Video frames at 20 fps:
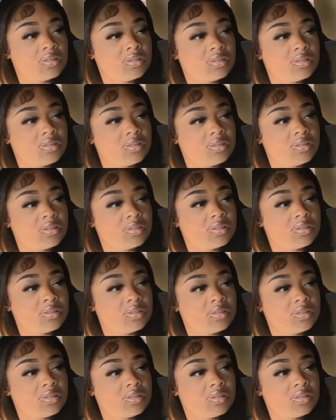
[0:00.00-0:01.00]

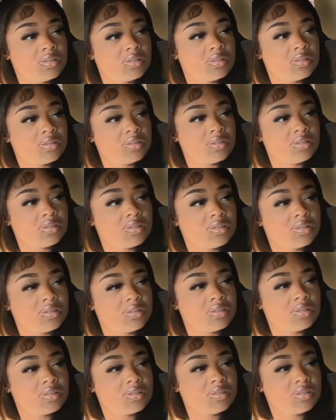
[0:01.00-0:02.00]

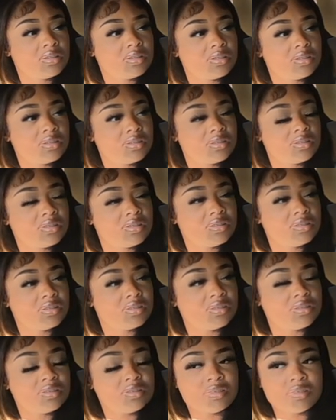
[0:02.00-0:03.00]

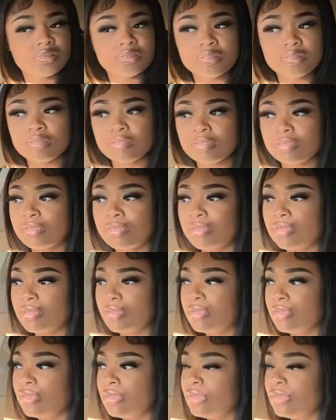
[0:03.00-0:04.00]

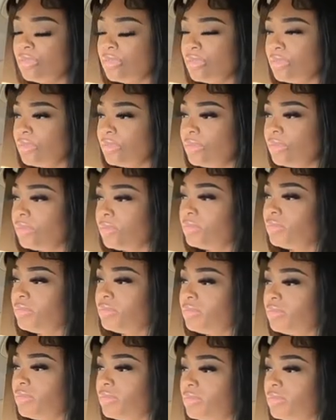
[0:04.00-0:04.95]
No words are spoken by the person on screen.